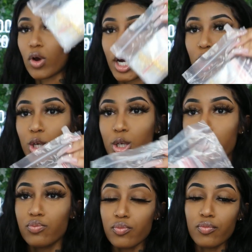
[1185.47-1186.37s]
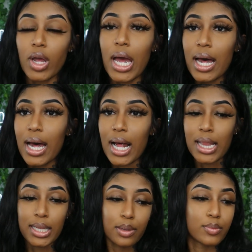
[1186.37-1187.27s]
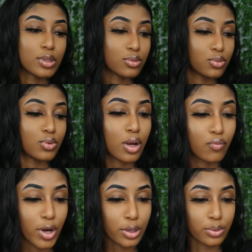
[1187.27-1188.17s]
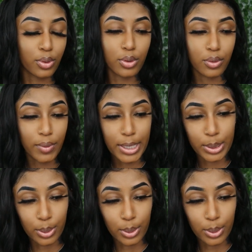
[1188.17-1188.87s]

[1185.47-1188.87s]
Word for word: Right here. I like them right there.